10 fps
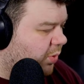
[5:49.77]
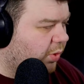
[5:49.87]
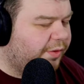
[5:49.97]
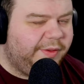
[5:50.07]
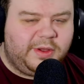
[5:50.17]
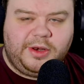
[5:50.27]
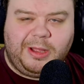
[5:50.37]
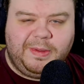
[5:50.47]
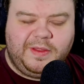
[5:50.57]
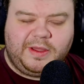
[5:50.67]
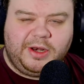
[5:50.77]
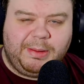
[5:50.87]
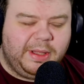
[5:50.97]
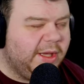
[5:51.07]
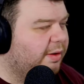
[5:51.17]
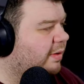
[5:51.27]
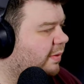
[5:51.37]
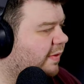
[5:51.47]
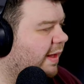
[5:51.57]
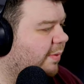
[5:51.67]
What's the Konami? Is it Konami code?
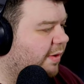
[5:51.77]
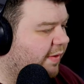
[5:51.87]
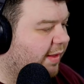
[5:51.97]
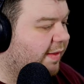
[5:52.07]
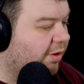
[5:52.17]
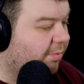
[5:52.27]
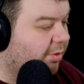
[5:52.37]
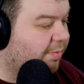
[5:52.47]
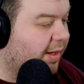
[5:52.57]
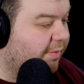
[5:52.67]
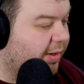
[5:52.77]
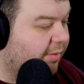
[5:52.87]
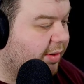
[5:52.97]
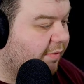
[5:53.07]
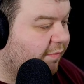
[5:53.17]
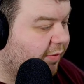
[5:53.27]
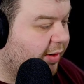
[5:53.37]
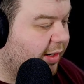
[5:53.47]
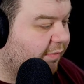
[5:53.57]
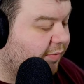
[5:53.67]
What's that one? Is it is it up, up, down, down, left,
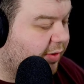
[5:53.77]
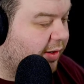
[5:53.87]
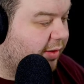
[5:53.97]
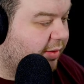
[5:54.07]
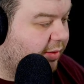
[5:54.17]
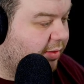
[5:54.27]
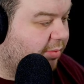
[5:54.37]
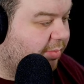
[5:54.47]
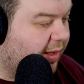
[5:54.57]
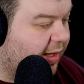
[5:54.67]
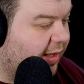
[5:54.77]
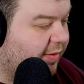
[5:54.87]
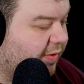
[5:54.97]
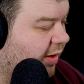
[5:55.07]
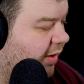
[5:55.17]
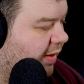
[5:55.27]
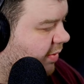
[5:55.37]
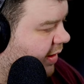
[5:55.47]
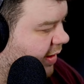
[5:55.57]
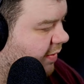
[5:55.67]
right, left, right, B A star? Is that
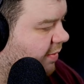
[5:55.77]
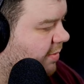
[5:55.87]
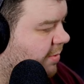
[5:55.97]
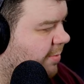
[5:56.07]
what it is?